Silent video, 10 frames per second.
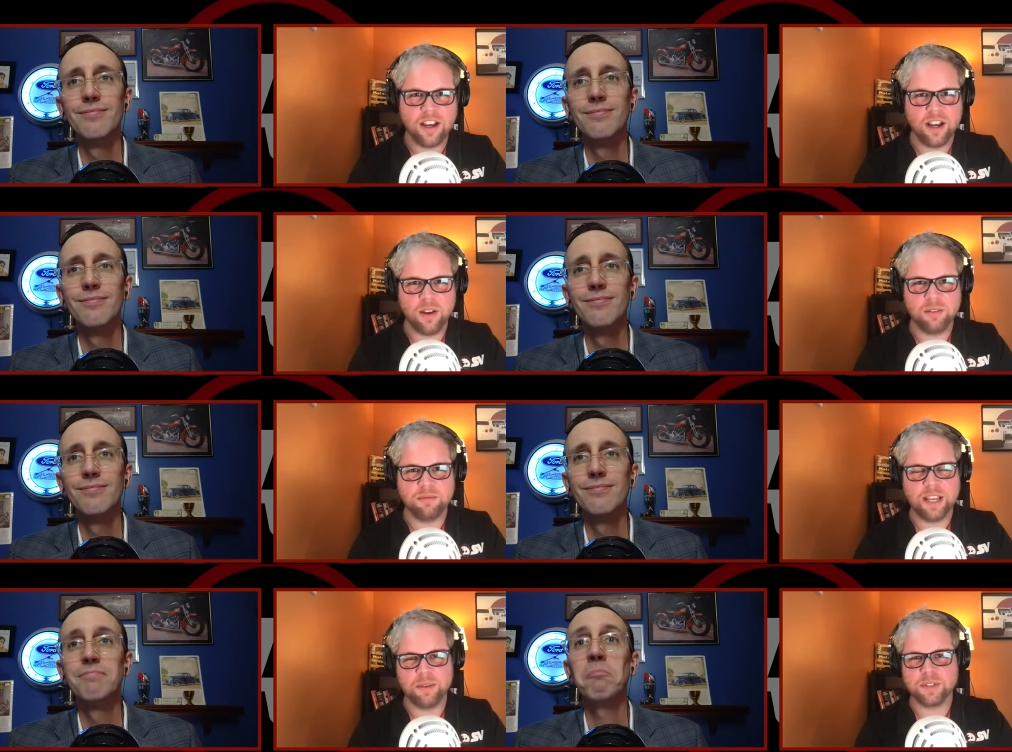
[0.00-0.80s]
Speaker 1: Uh,
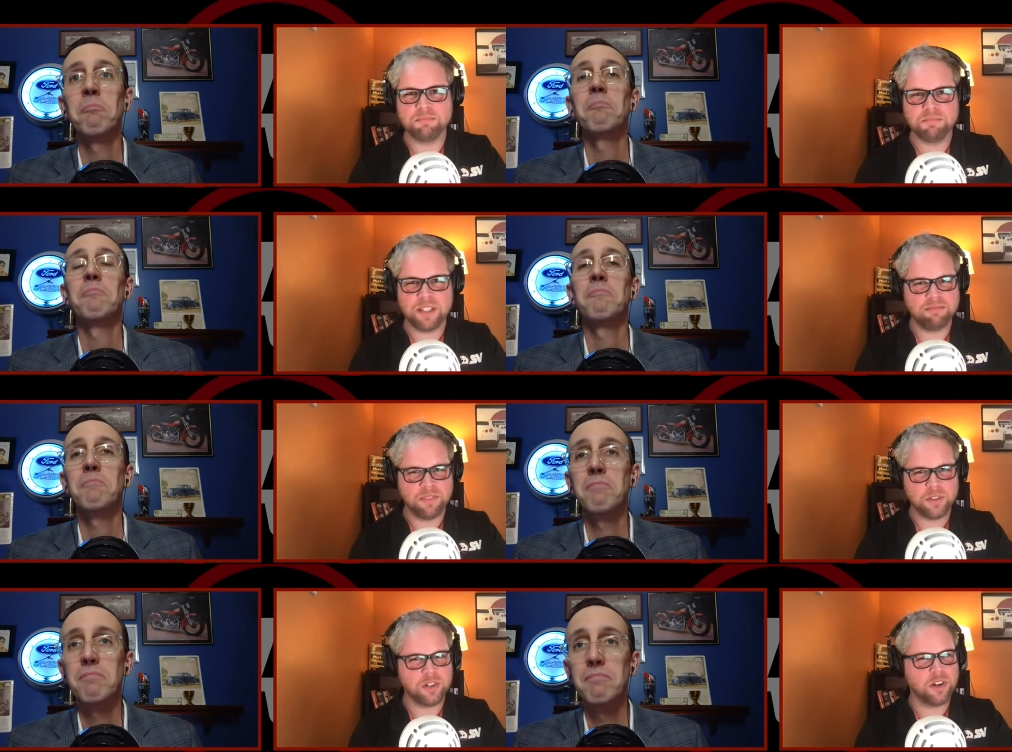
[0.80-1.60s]
that was that.
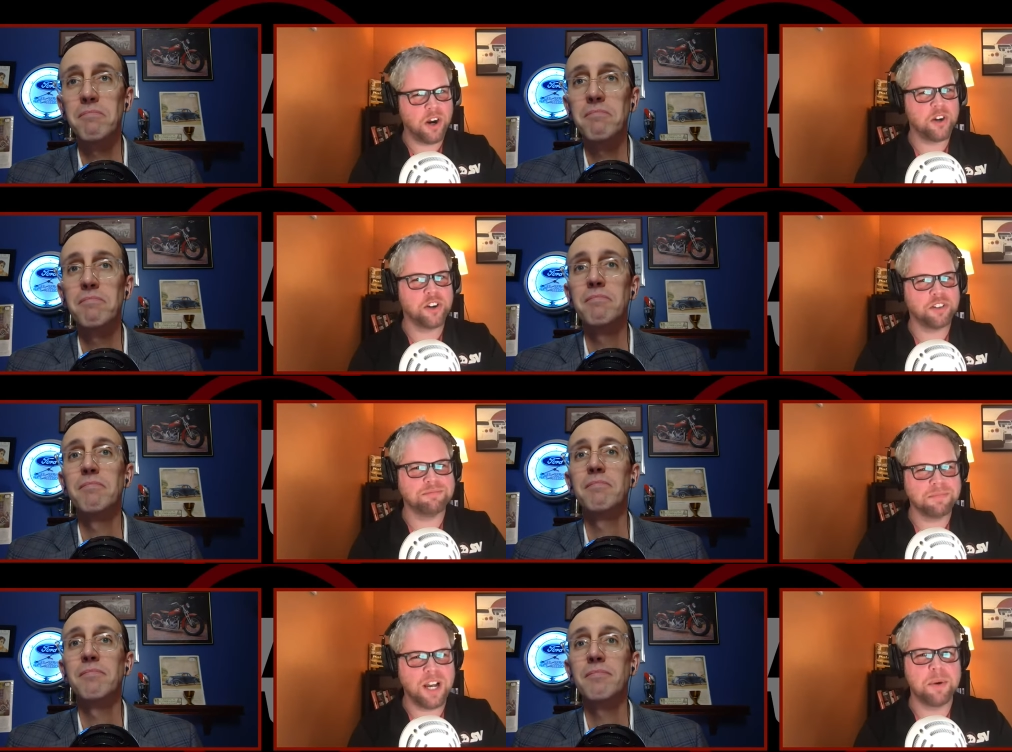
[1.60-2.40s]
Those are harder
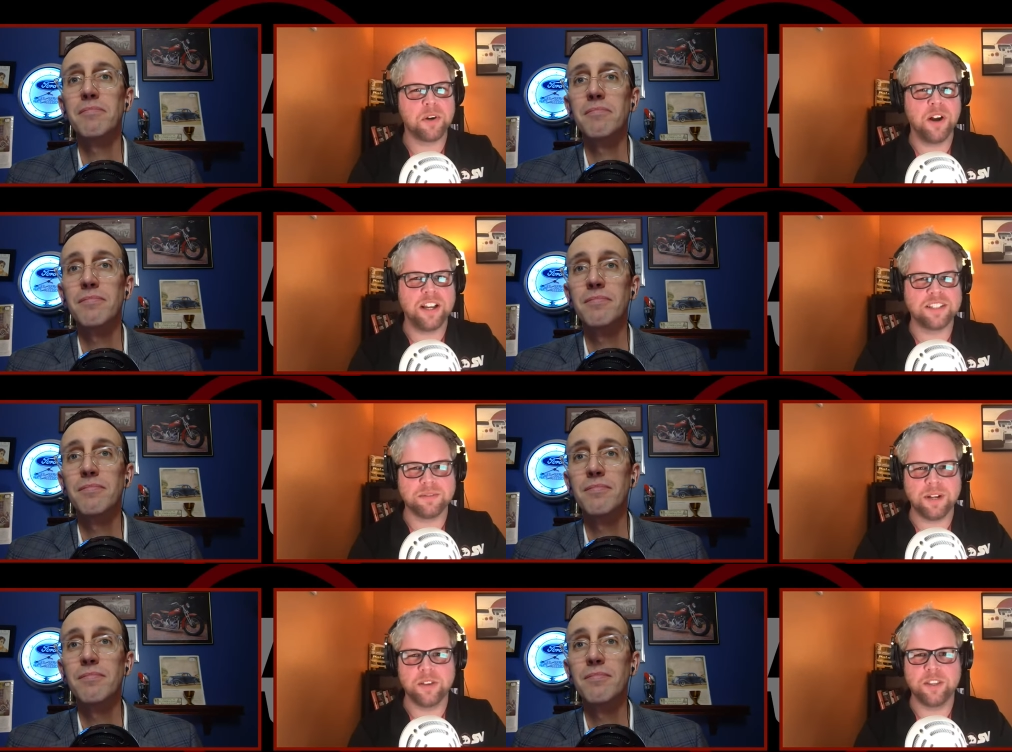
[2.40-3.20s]
to come
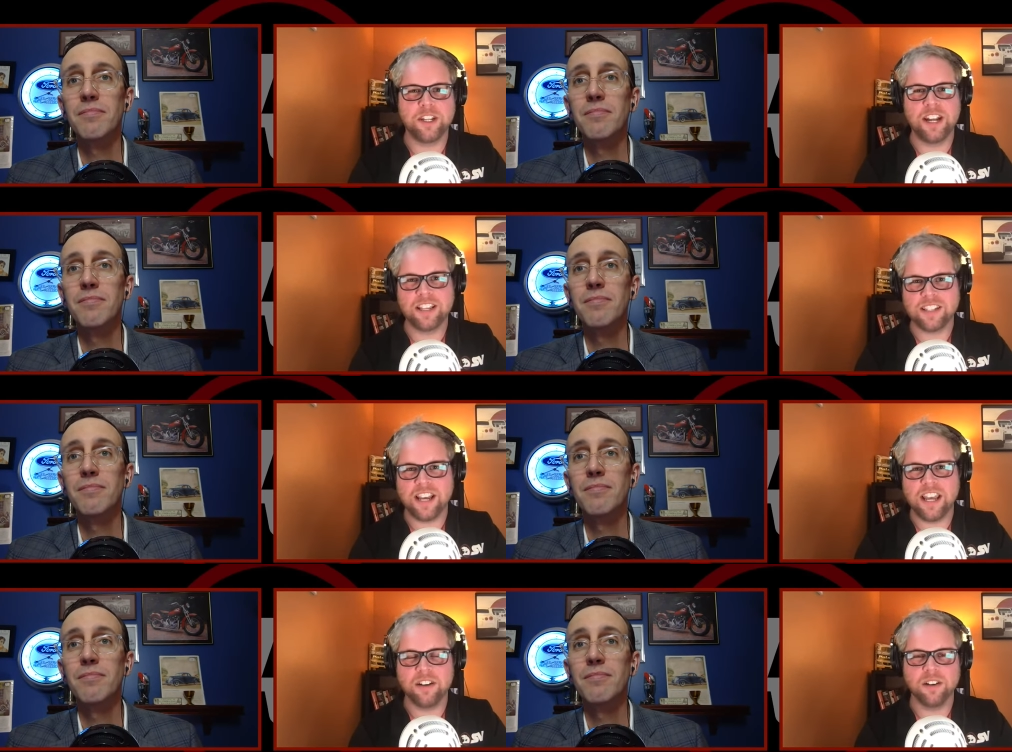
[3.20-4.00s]
across rather than an
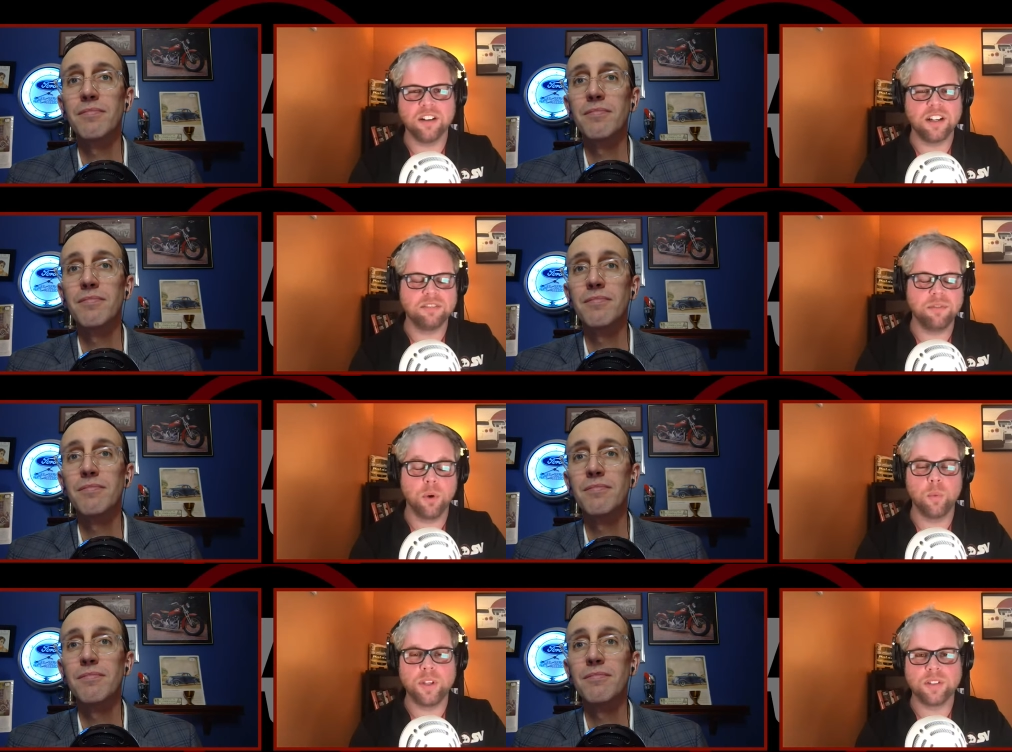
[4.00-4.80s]
SI or
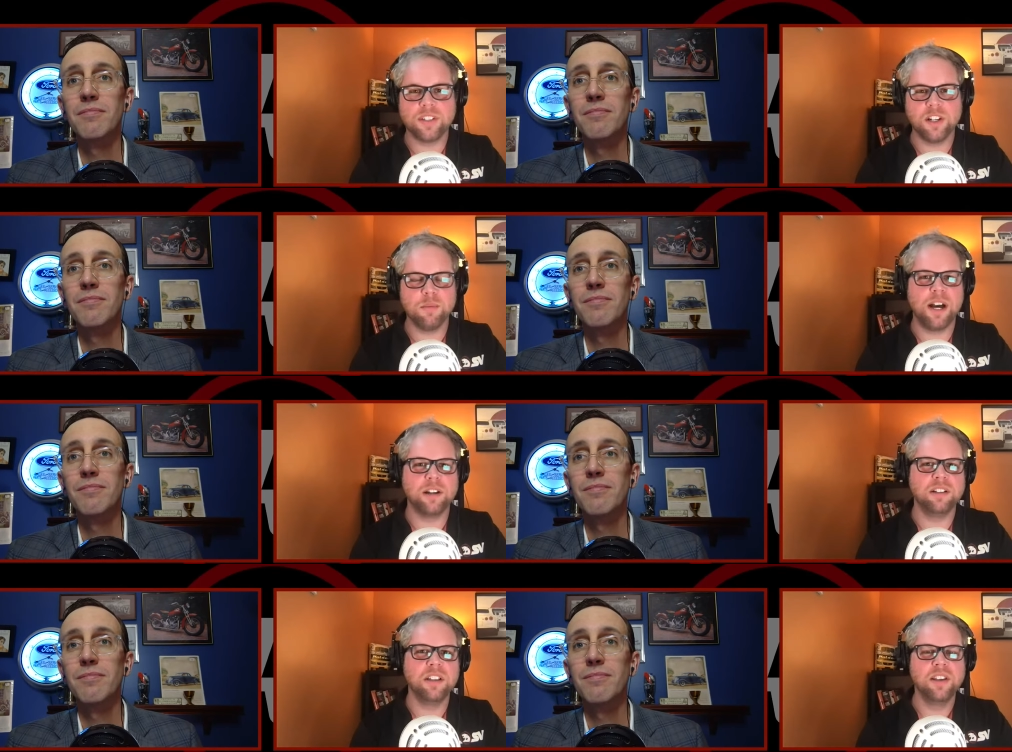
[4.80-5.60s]
four wheel steer
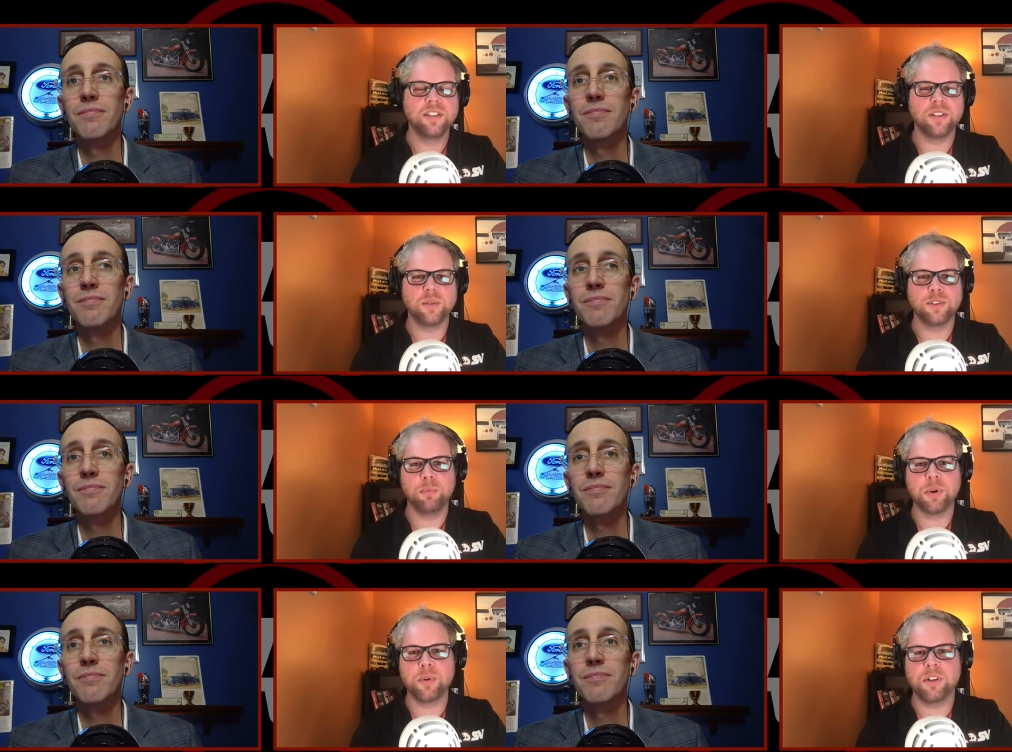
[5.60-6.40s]
model. So
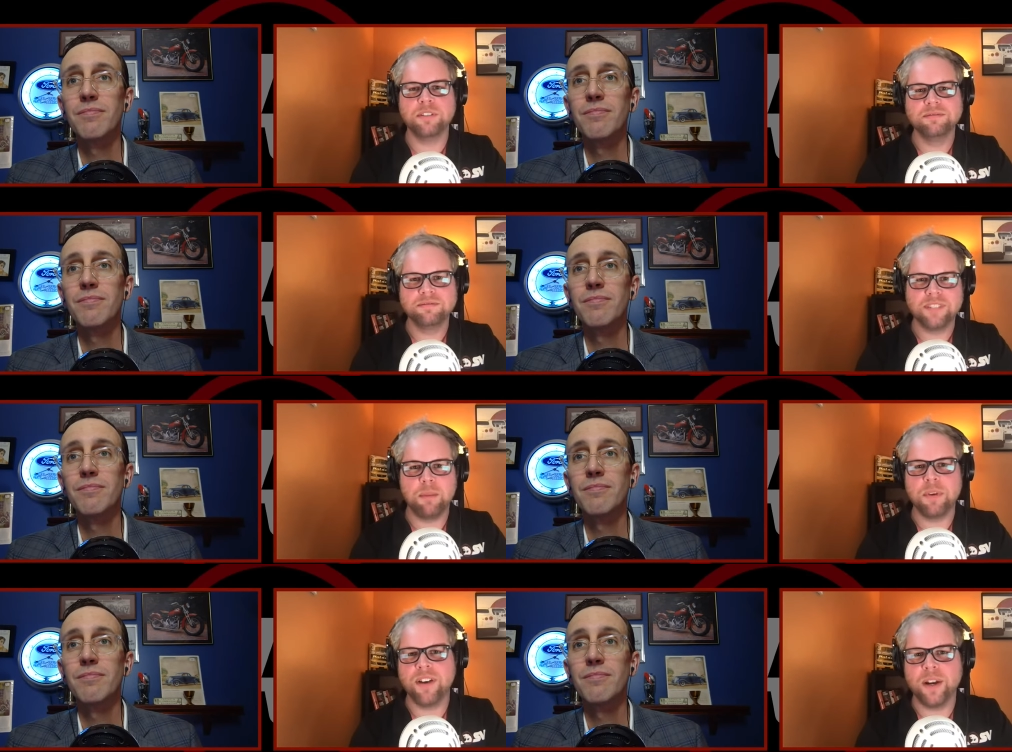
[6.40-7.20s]
super cool.
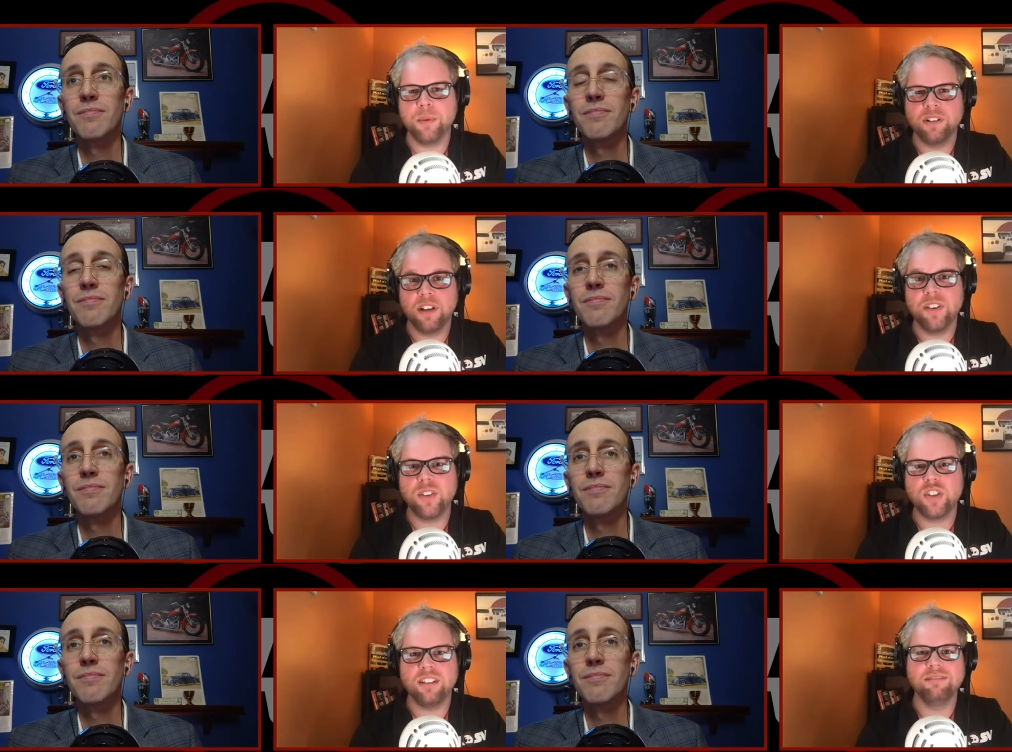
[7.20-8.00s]
Help me find one, a
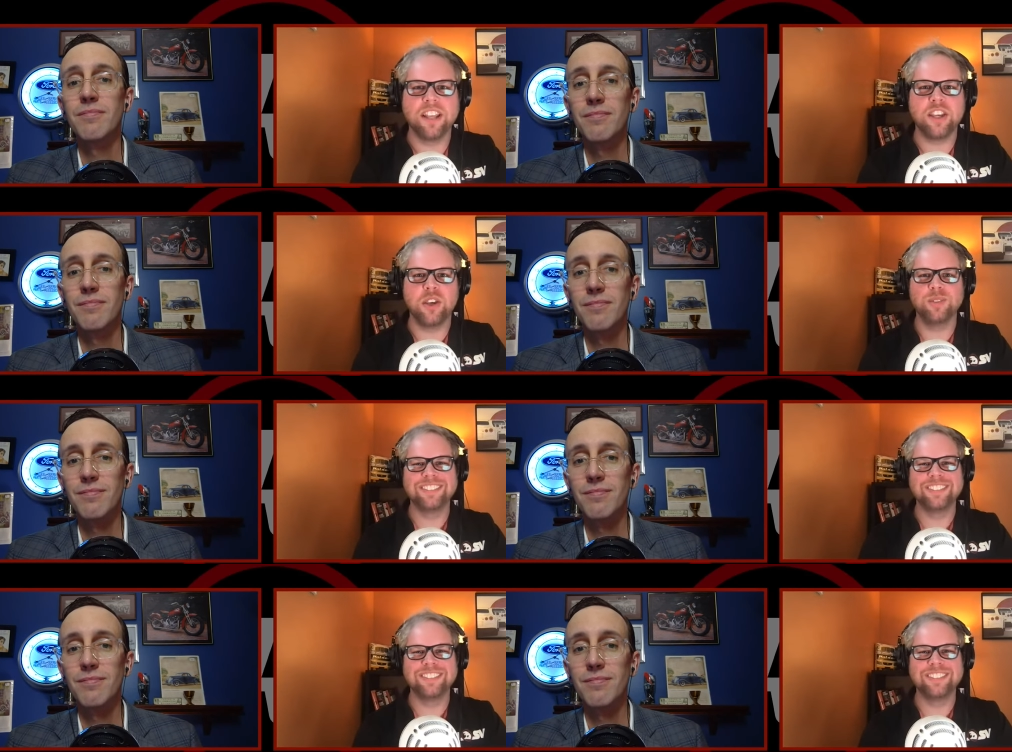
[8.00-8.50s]
fifth gen. Thank you.